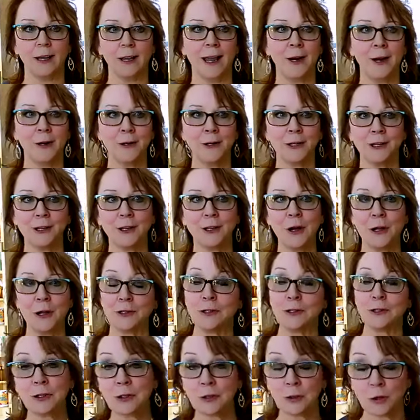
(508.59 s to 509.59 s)
I heard it called
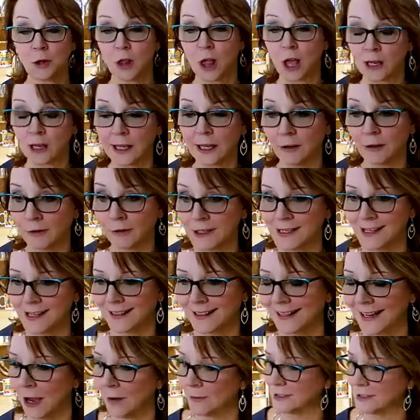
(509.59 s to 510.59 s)
Sherlocking
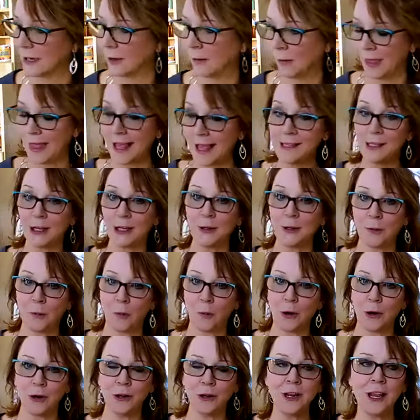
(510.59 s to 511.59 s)
recently. I was like, well, that's a good
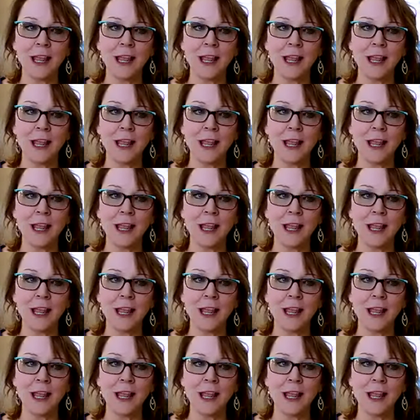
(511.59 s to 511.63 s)
word.